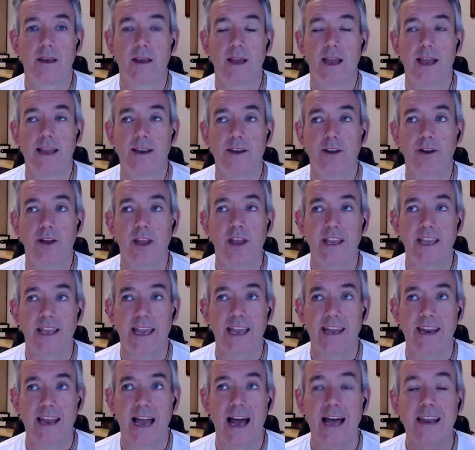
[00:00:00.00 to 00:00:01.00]
and you can
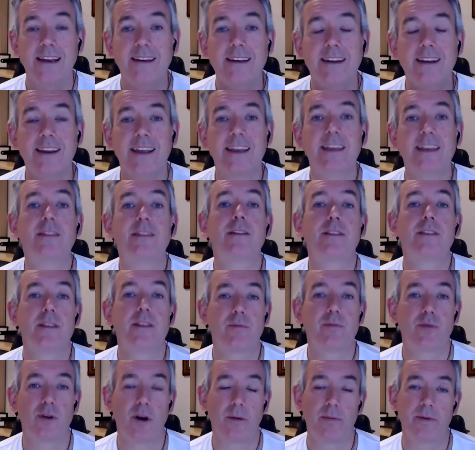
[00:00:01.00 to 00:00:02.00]
get underneath the
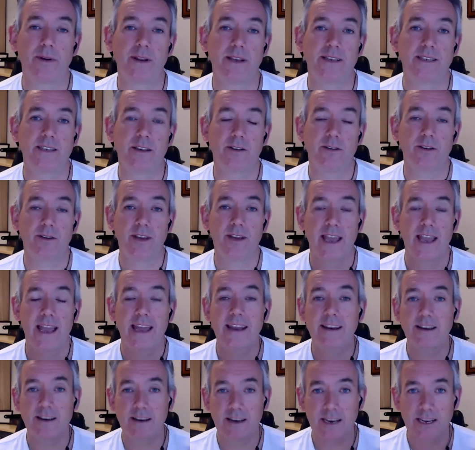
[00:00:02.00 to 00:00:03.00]
property. So you
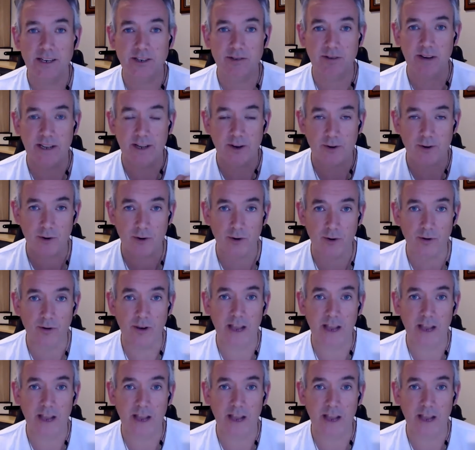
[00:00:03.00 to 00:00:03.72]
can literally crawl